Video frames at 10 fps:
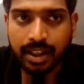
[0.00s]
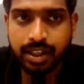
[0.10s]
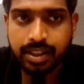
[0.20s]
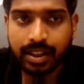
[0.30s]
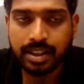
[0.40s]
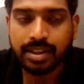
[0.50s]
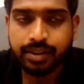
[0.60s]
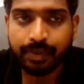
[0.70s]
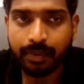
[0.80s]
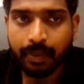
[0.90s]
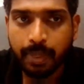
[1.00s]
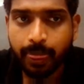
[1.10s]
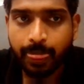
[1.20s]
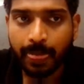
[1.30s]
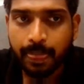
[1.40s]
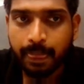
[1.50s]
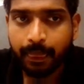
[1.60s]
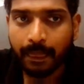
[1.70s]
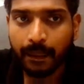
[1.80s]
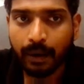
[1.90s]
Distance
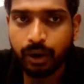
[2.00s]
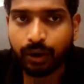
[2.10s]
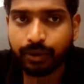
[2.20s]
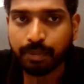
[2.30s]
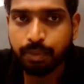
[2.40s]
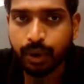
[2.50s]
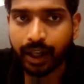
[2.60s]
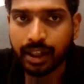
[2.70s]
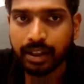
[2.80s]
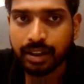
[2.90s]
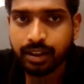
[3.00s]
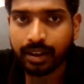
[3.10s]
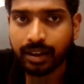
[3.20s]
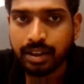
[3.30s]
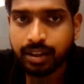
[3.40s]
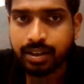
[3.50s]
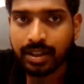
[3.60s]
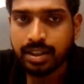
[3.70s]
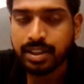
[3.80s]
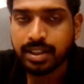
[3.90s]
of point
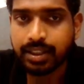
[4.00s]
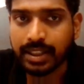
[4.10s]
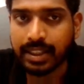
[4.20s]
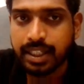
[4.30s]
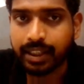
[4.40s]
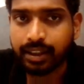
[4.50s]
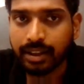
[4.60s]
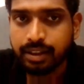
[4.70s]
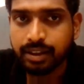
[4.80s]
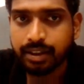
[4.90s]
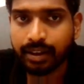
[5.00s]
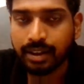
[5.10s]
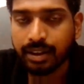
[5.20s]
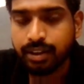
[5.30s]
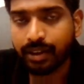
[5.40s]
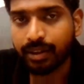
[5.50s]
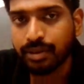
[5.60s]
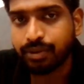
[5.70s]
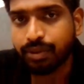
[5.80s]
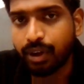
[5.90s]
z
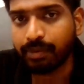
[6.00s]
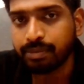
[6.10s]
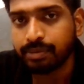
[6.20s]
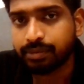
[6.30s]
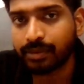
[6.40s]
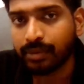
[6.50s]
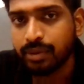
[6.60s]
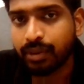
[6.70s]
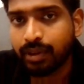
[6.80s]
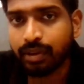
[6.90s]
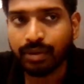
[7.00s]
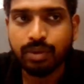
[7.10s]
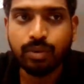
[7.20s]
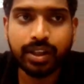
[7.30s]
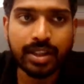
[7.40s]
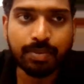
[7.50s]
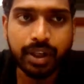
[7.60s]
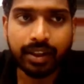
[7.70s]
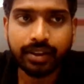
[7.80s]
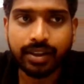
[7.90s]
from what is this
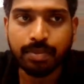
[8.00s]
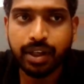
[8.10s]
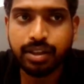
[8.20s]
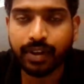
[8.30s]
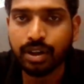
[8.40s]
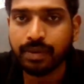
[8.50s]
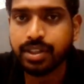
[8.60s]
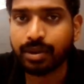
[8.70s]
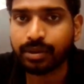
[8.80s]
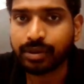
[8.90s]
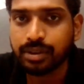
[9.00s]
point? This point is 1 comma 0.